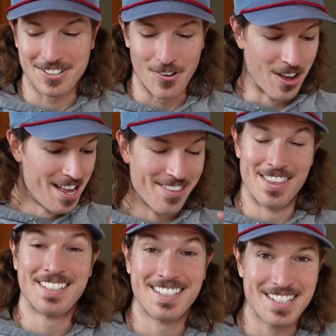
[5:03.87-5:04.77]
So
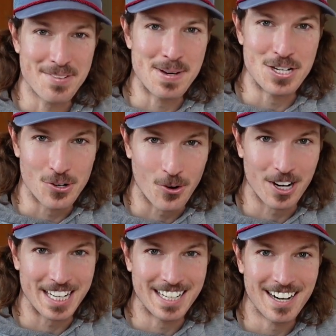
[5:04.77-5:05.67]
this is the
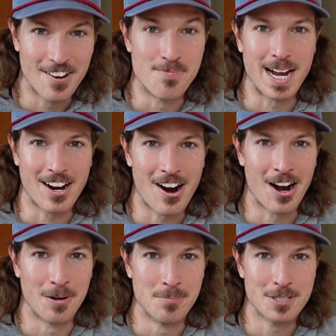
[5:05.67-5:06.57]
majority of my
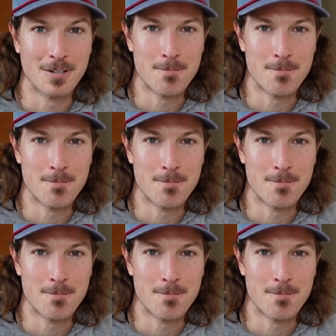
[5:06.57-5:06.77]
carbs